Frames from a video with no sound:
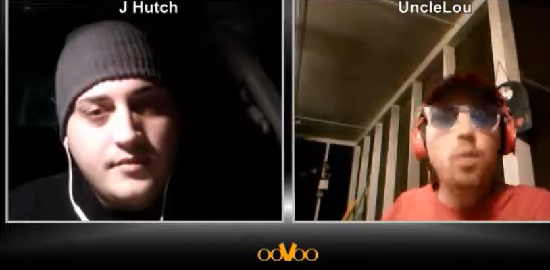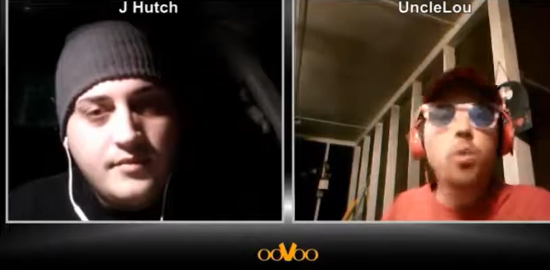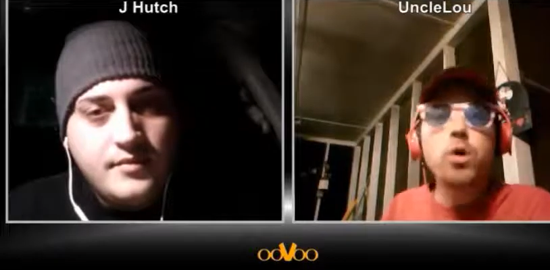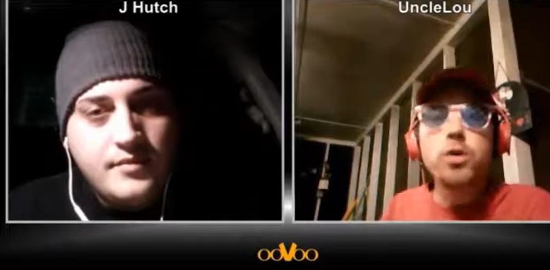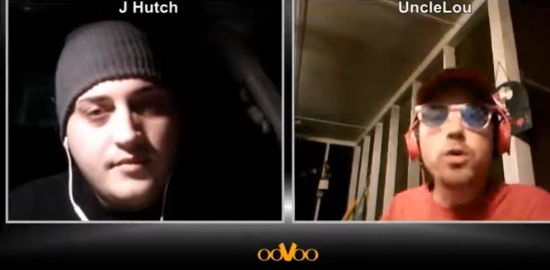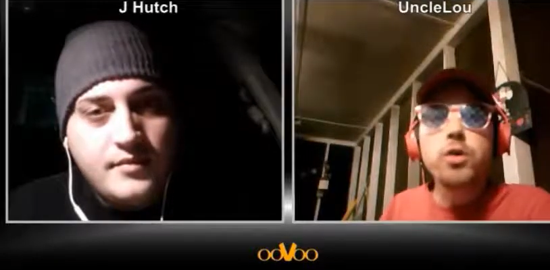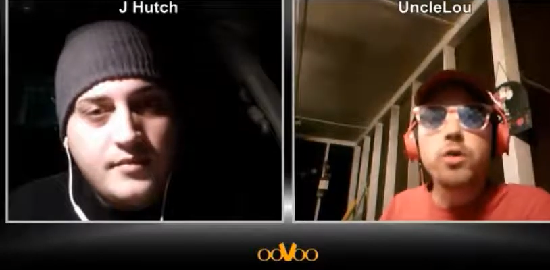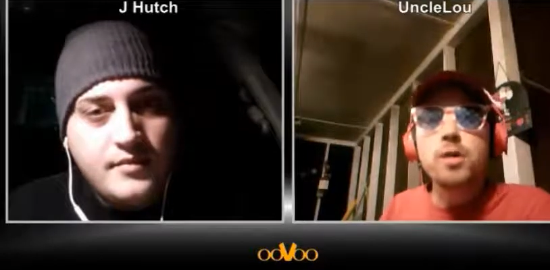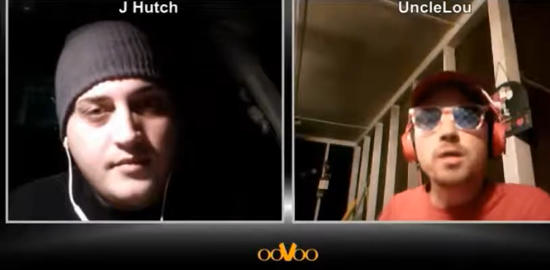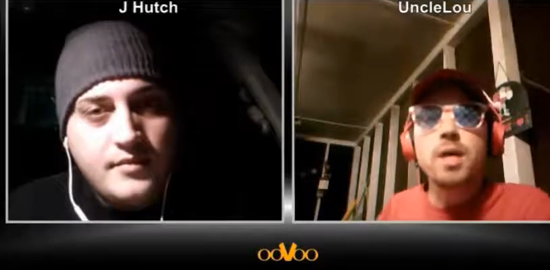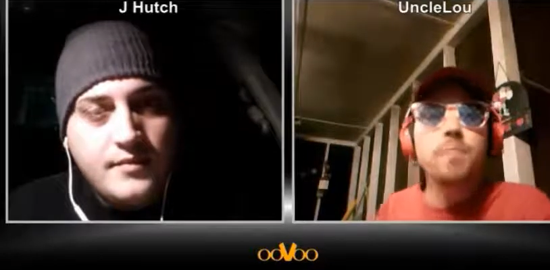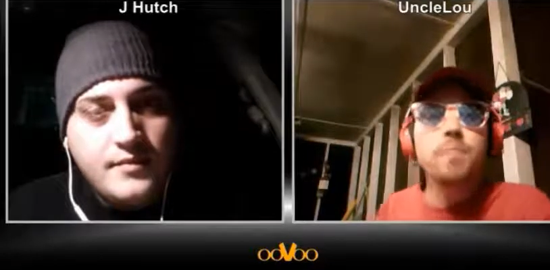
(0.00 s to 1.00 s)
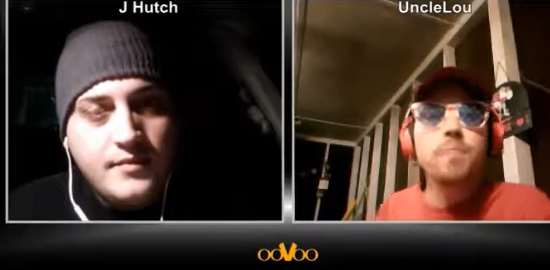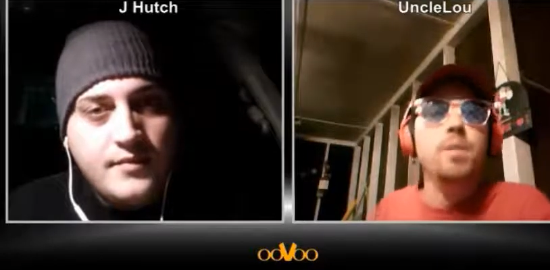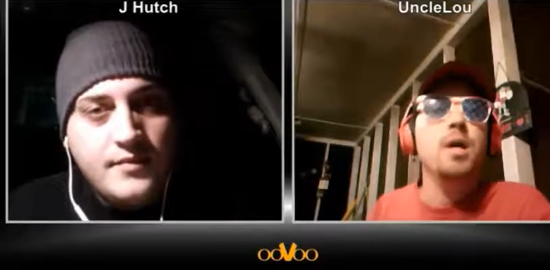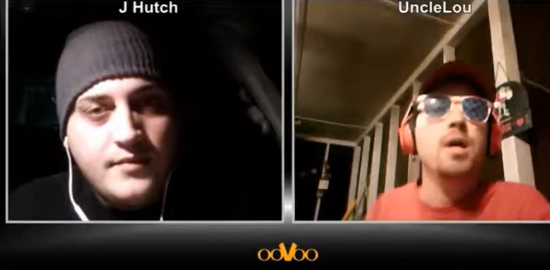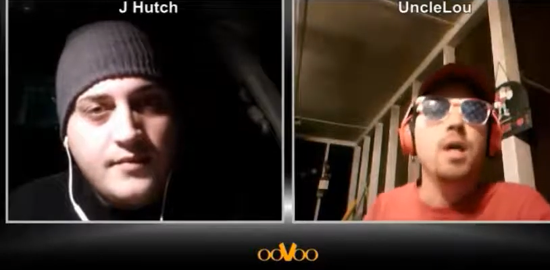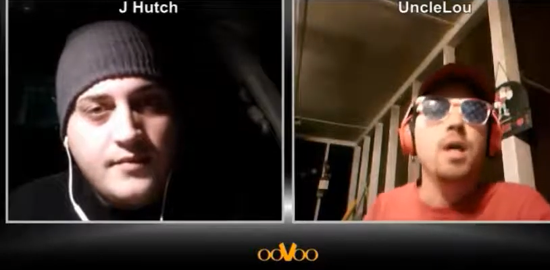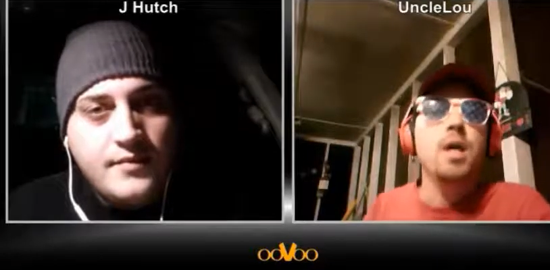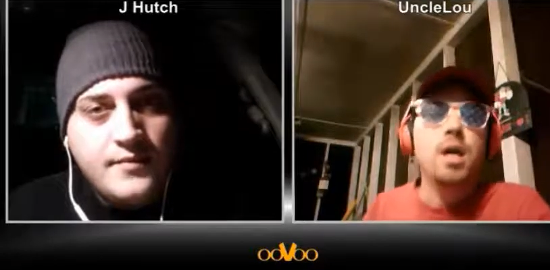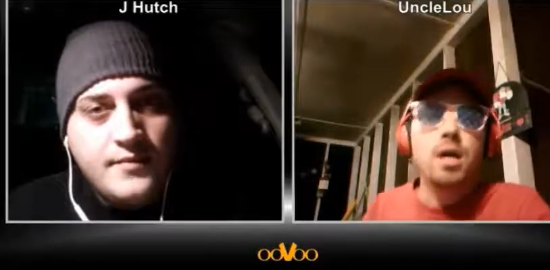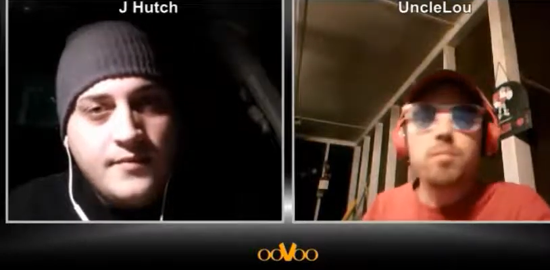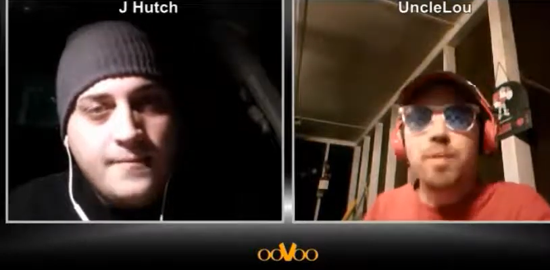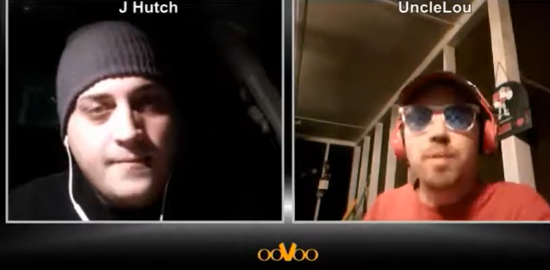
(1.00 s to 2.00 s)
Speaker 1: Will you accept uh,